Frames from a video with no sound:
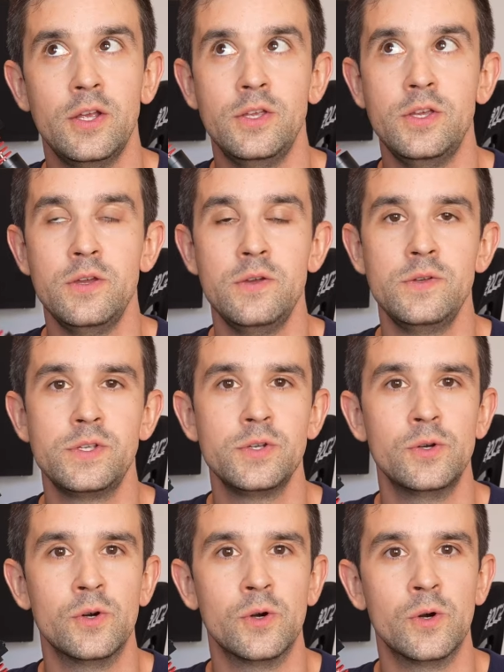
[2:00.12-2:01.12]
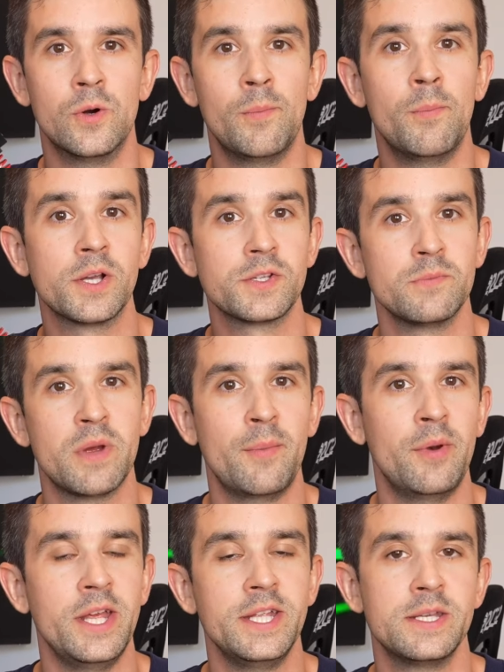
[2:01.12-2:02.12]
use your muscle
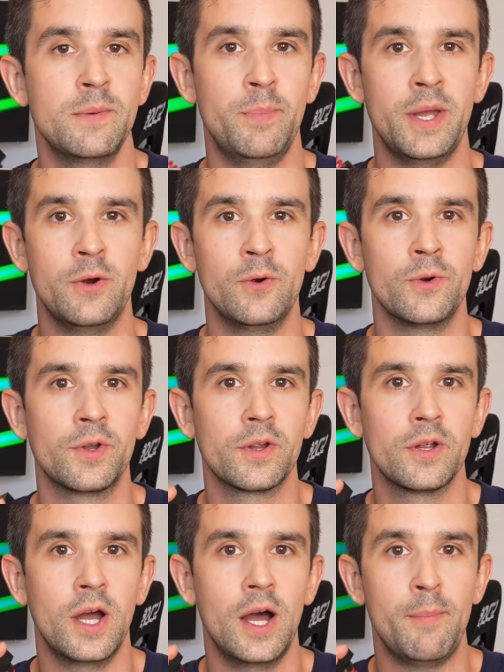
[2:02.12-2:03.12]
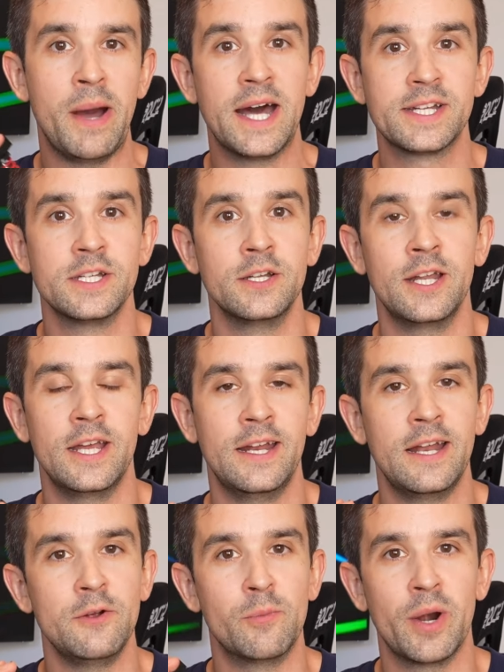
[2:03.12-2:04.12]
memory to build a pattern
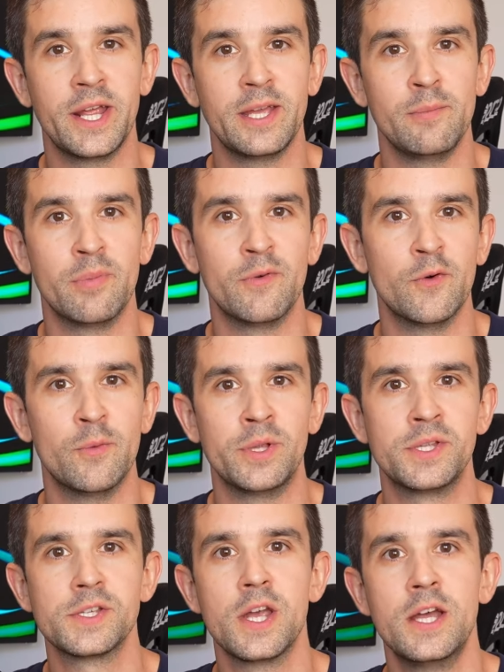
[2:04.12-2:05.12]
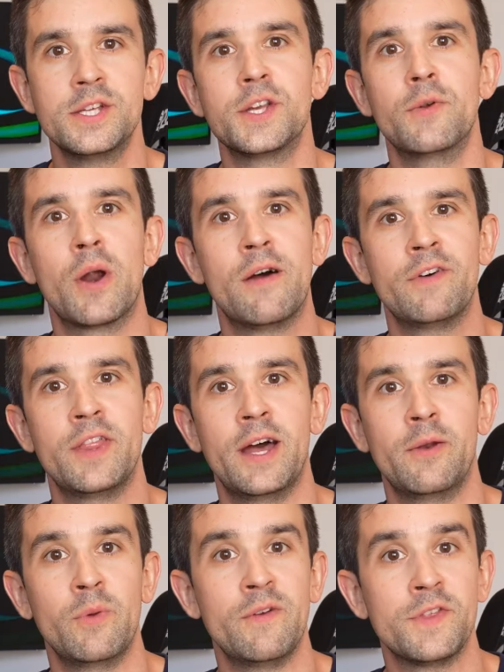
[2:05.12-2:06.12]
in your braking performance. So rather
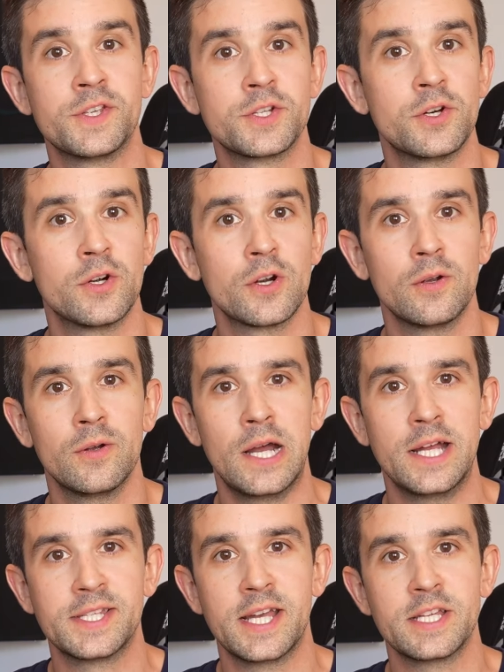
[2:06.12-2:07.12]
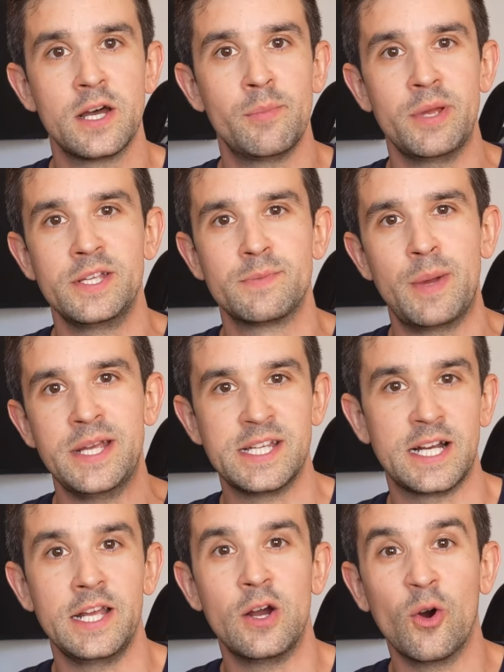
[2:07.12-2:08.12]
than with the stock setup, it's
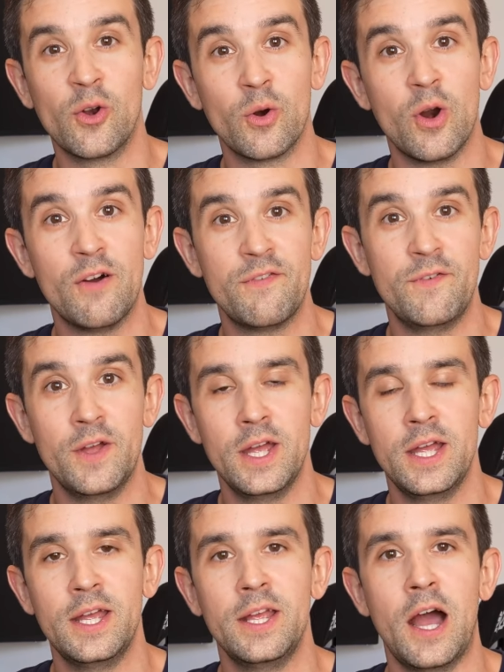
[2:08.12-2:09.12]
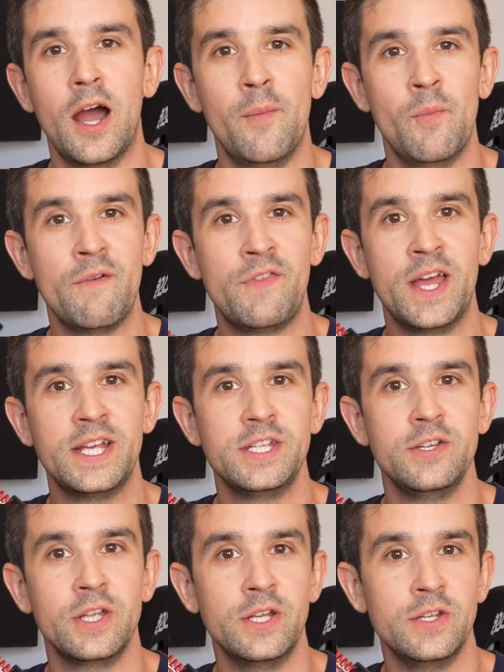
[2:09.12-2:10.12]
basically on or off. With this,
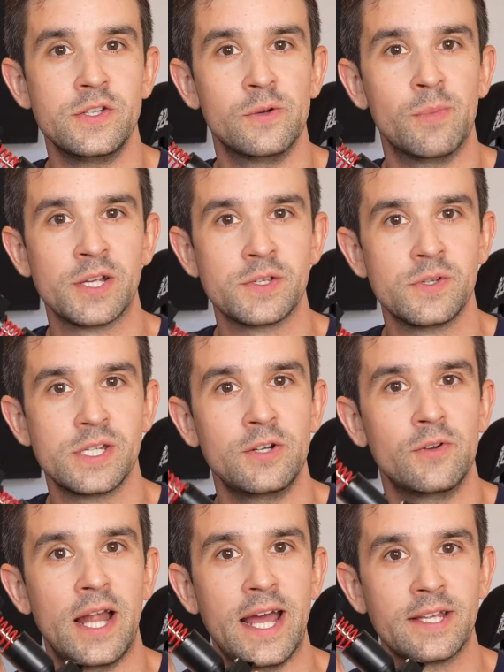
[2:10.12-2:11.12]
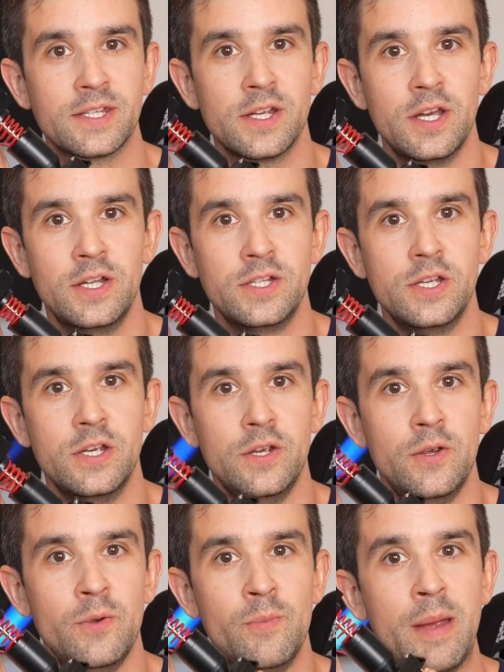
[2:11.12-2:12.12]
you can use your muscles in your legs
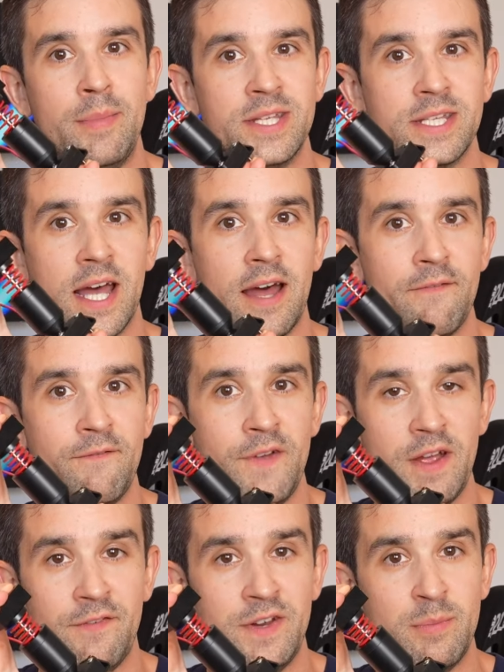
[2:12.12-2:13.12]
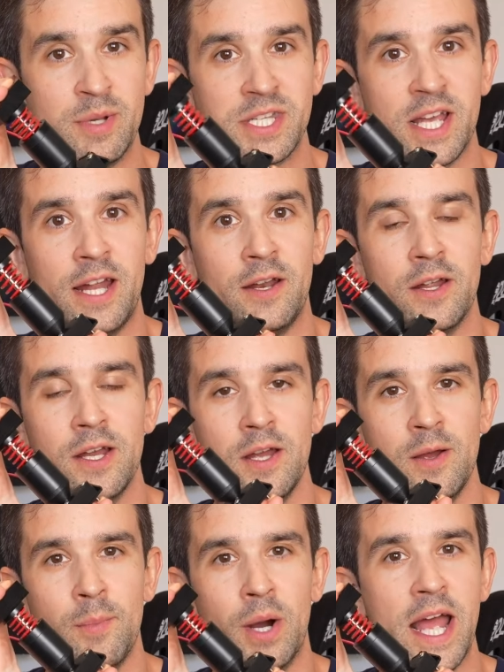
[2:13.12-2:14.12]
to maybe set 50%
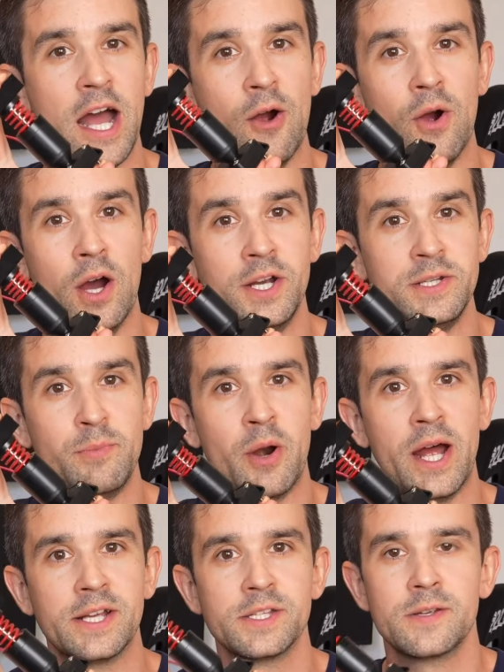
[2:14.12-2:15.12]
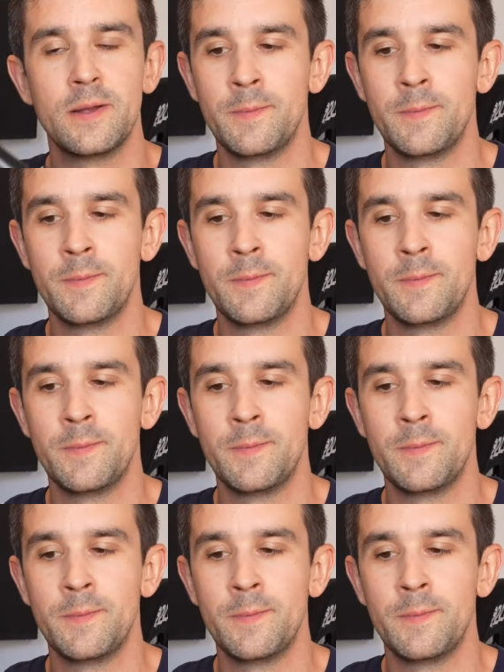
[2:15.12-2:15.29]
by how hard you press.